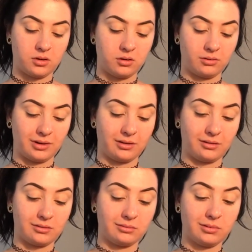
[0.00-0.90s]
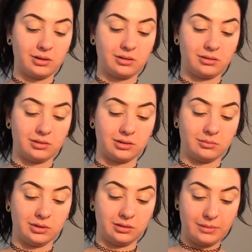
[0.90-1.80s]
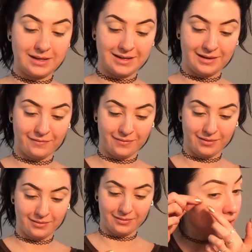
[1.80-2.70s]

Okay, so we're gonna do something a little bit different.